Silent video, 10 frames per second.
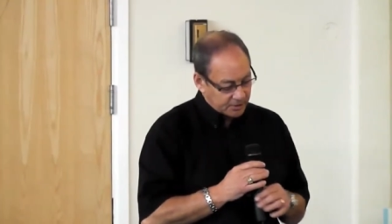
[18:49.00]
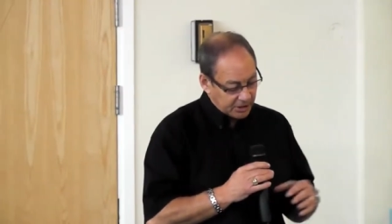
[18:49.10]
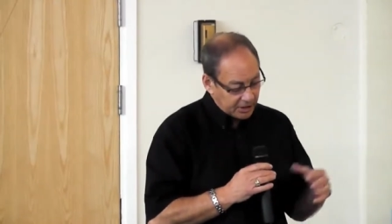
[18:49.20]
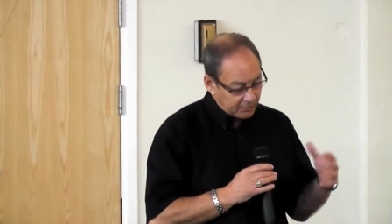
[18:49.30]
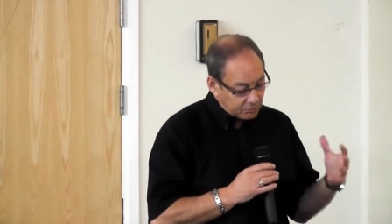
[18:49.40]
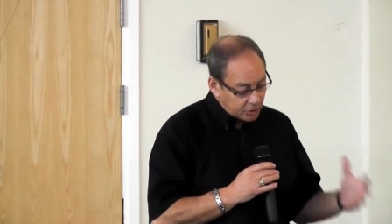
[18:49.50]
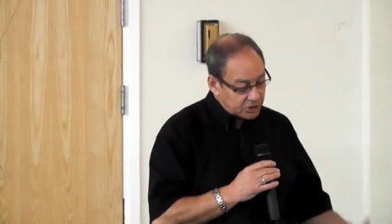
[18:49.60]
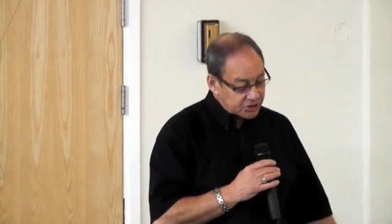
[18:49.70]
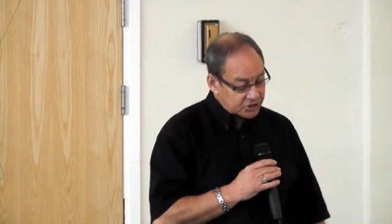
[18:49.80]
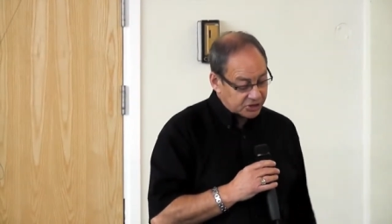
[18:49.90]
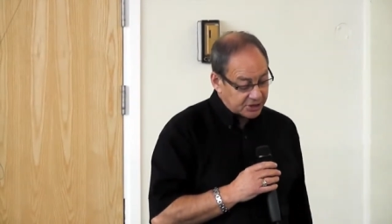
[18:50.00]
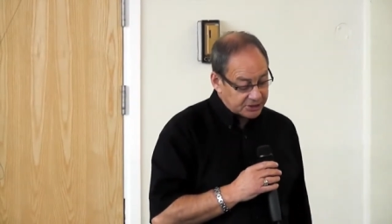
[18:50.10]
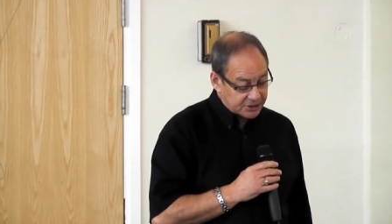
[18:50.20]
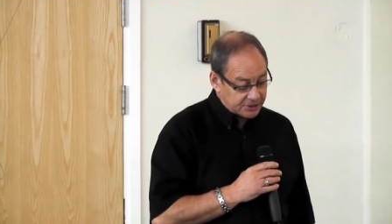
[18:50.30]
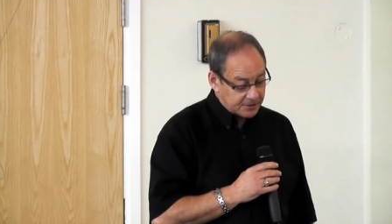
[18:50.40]
The mercy
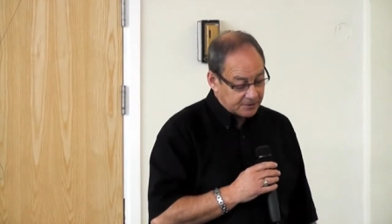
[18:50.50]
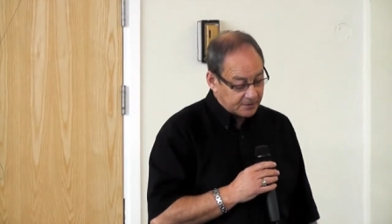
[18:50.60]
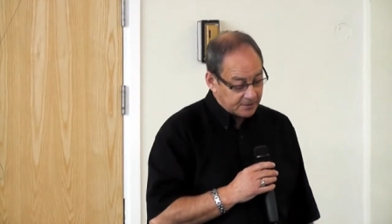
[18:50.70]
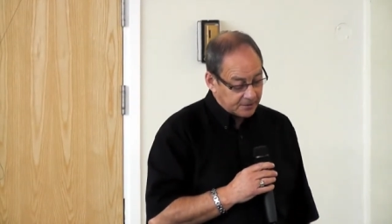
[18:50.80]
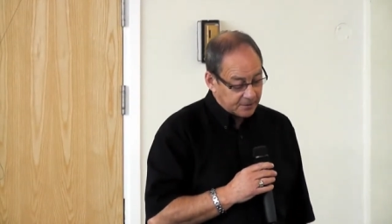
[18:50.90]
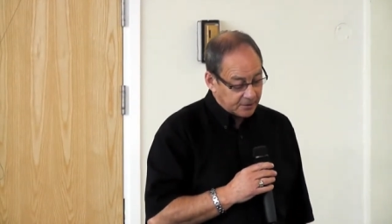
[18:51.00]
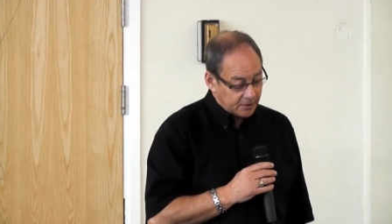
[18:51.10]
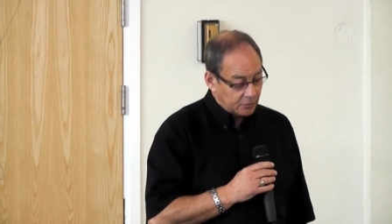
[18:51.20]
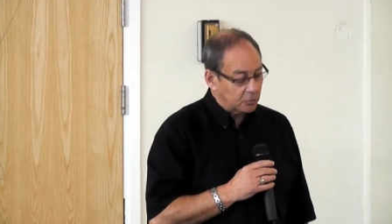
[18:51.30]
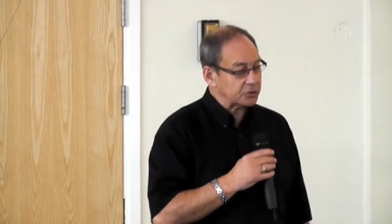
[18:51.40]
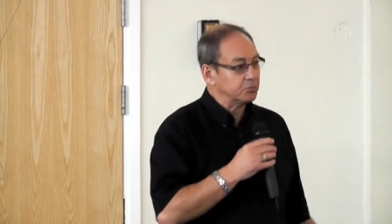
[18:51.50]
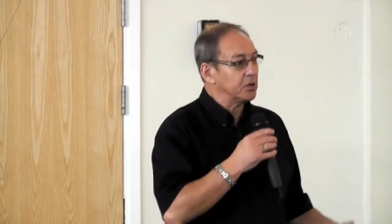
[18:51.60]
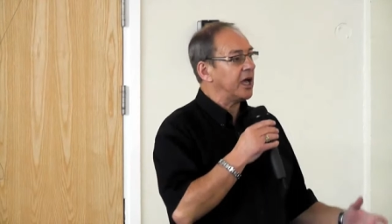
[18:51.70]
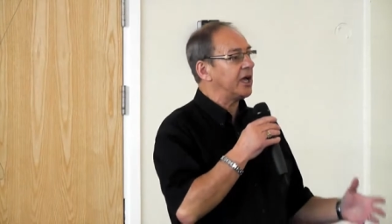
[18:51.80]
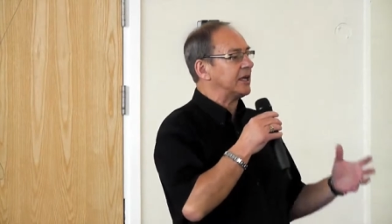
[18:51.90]
seat was
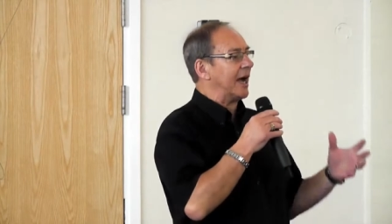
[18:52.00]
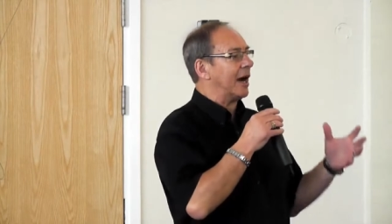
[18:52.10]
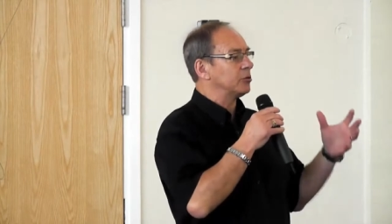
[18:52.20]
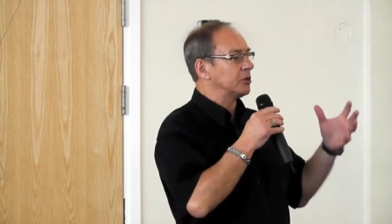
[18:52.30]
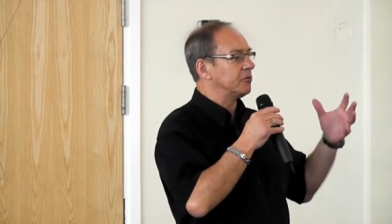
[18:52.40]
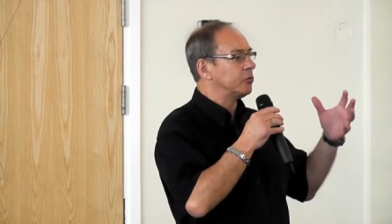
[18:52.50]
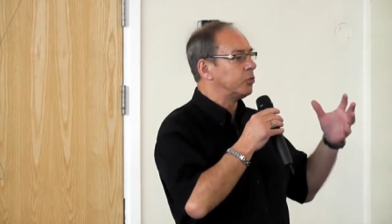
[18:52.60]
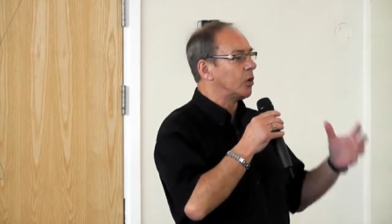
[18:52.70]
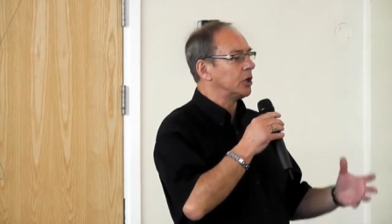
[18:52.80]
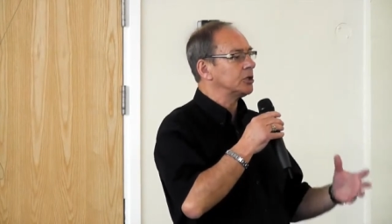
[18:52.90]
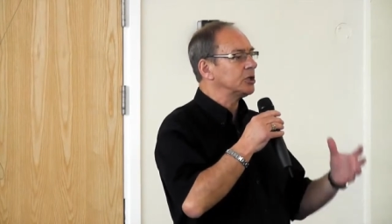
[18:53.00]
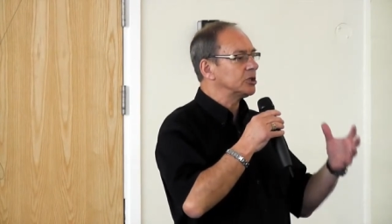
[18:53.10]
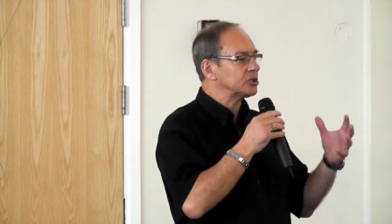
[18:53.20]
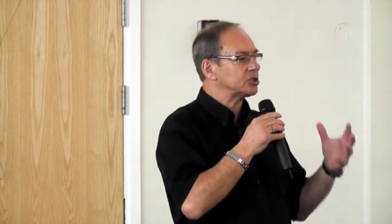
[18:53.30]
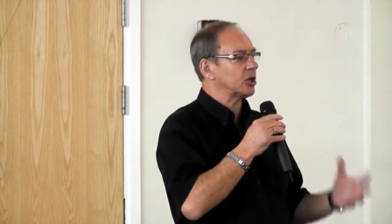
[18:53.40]
made out of one
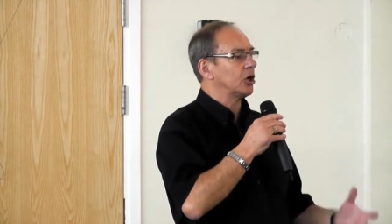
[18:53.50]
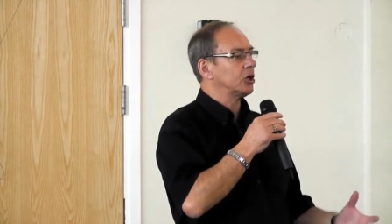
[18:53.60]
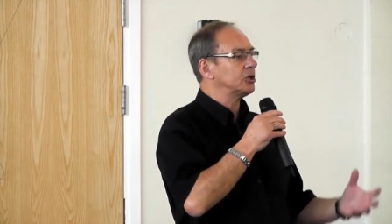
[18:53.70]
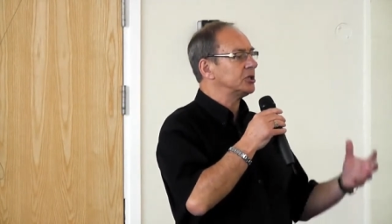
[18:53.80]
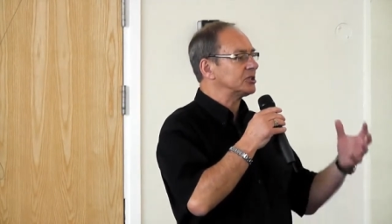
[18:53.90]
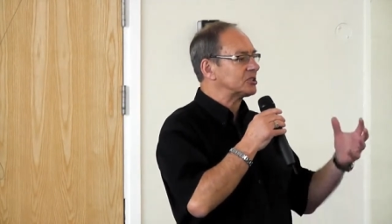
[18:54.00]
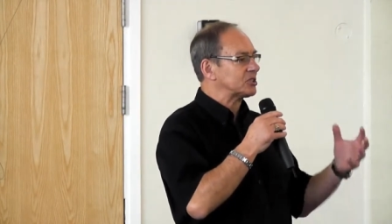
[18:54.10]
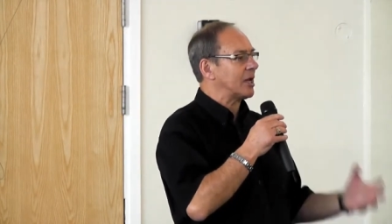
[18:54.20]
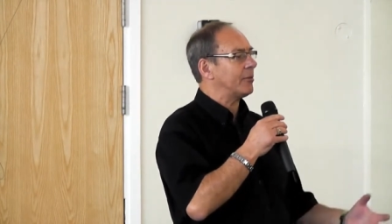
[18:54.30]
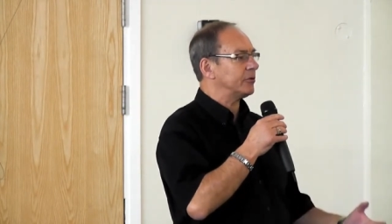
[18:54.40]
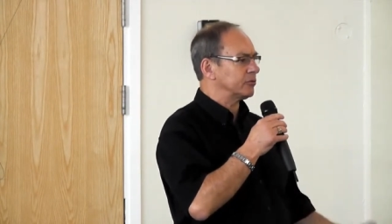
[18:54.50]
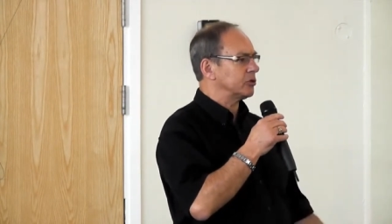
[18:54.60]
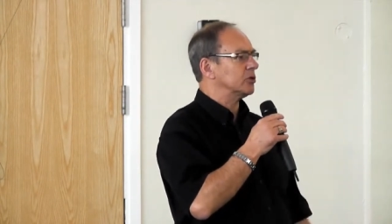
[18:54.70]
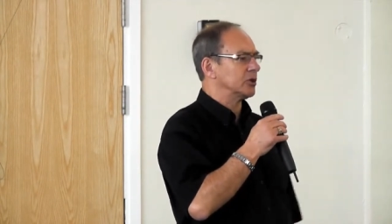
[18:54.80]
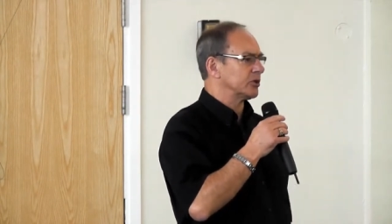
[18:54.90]
solid slab of
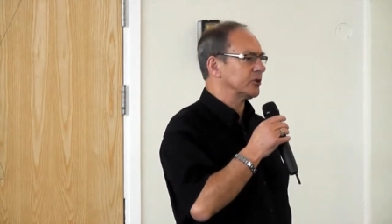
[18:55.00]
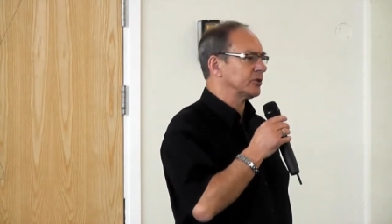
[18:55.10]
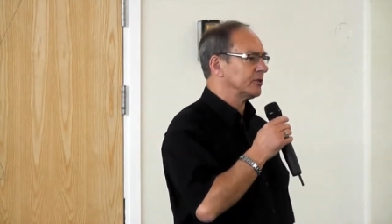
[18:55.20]
gold.